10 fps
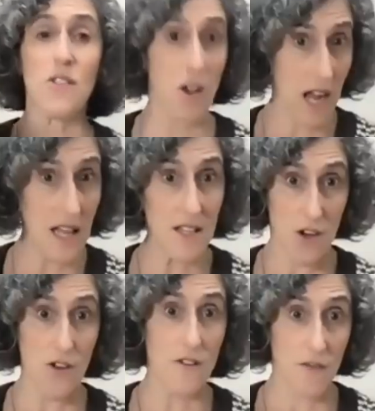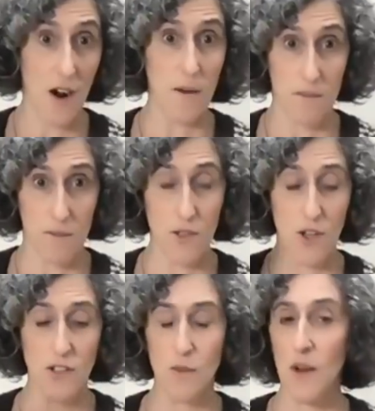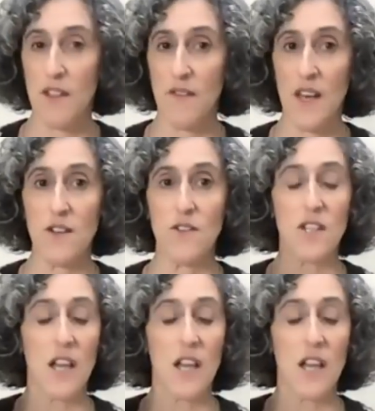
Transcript: Long Island Yarn and Farm was also one of the vendors.